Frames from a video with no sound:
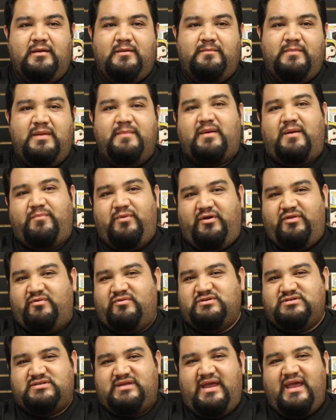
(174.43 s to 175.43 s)
me and my brother
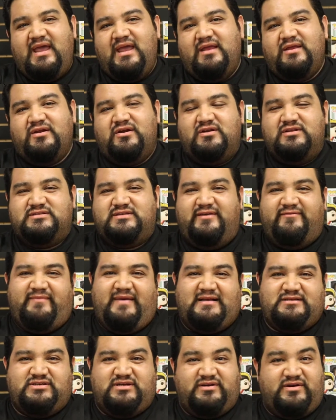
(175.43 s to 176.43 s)
were just like, hey, you know, let's give
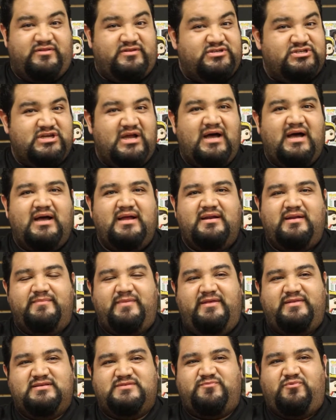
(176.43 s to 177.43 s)
Magic another shot.
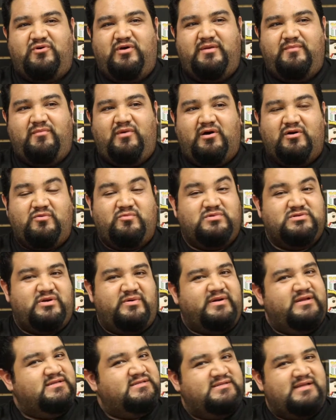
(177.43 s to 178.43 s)
By this point, Modern was
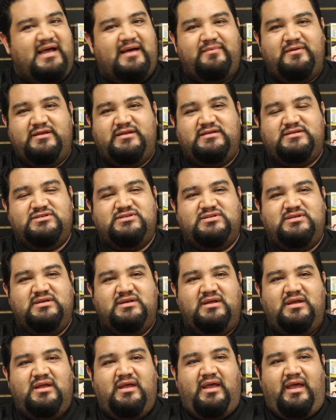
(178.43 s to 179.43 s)
already established.
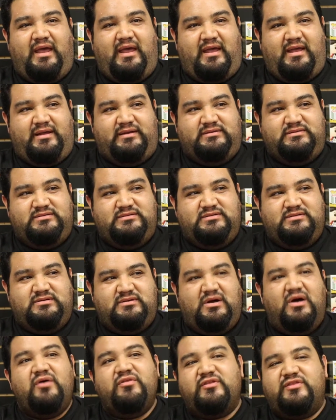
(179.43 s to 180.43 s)
And,
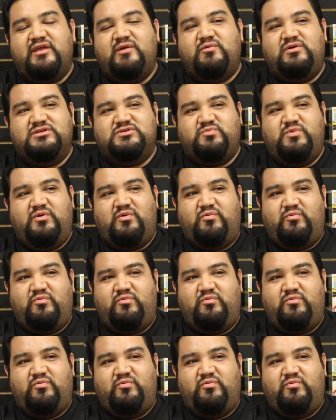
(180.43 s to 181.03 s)
the thing was, we were